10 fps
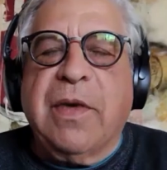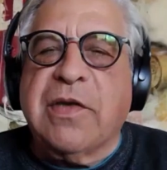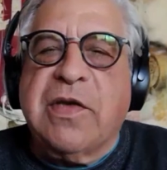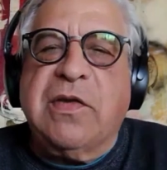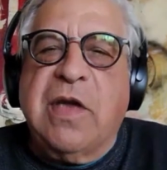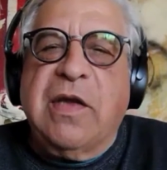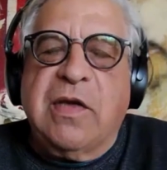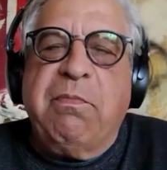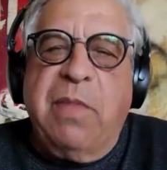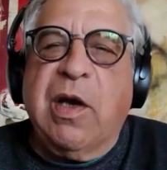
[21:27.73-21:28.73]
because it's
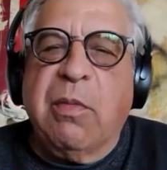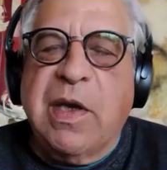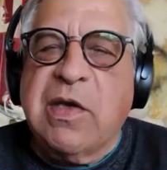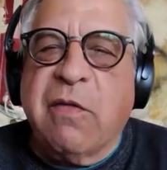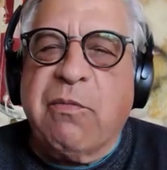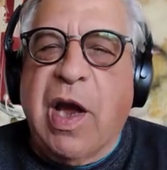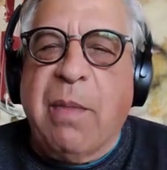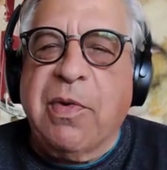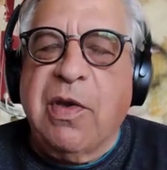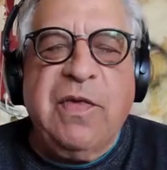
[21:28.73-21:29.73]
a bigger piece of
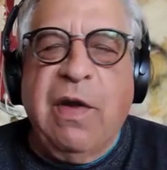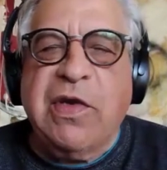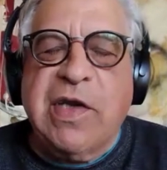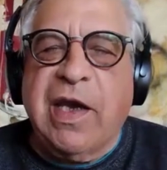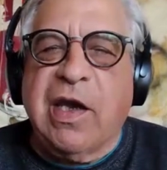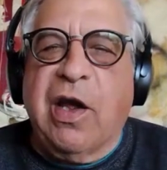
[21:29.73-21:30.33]
property. You've never taken